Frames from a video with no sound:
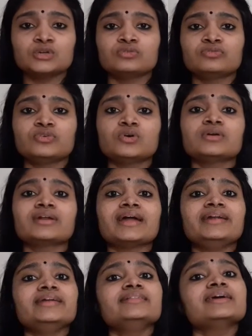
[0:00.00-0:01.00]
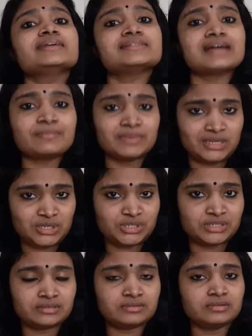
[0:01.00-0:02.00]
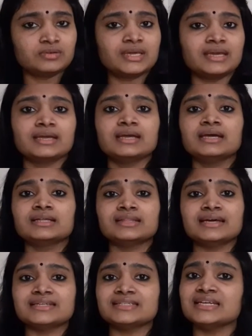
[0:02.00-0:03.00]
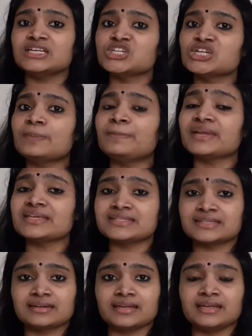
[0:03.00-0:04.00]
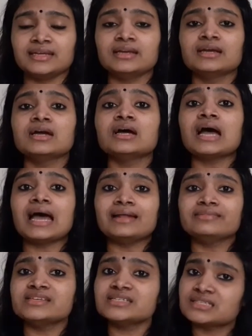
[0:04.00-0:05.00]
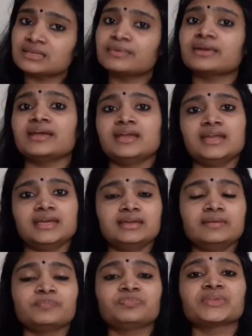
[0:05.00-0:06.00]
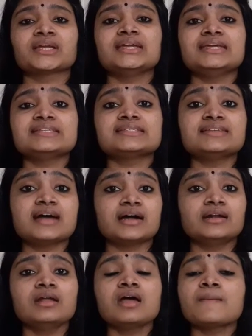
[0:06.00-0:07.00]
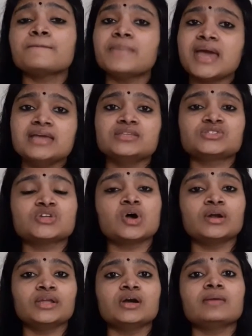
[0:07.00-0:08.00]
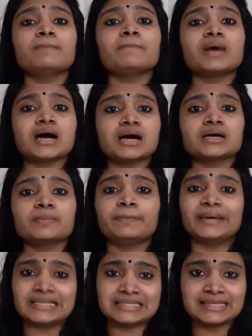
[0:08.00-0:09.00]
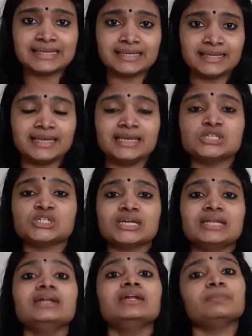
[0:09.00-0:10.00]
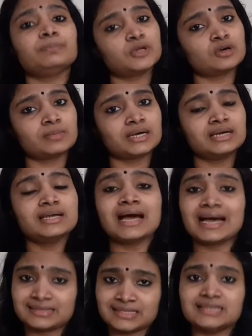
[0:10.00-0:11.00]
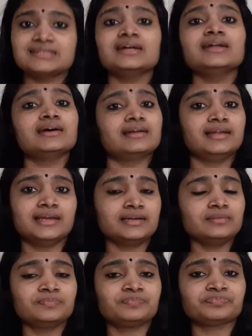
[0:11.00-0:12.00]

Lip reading: for writing the examination. Okay, there is an initial pre-screening, and this screening is done based on your mark percentage in diploma. As I said earlier,